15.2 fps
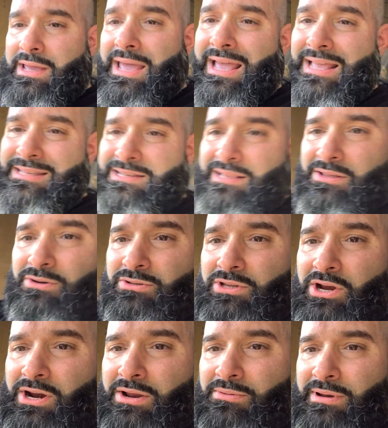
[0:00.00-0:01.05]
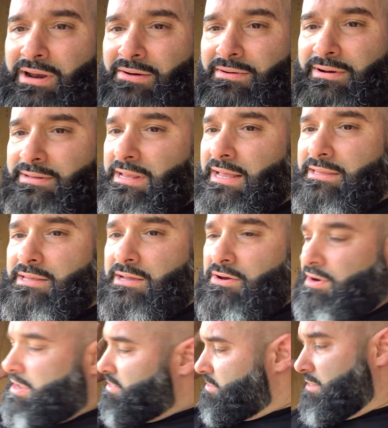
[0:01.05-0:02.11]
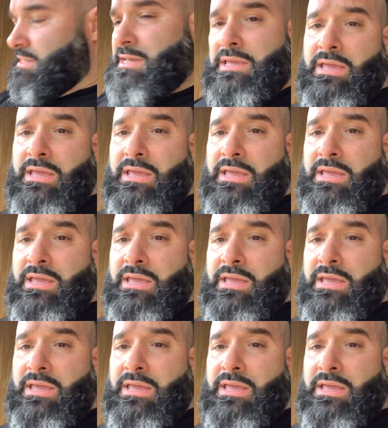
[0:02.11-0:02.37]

Hands a little dirty, whatever, not the crazy,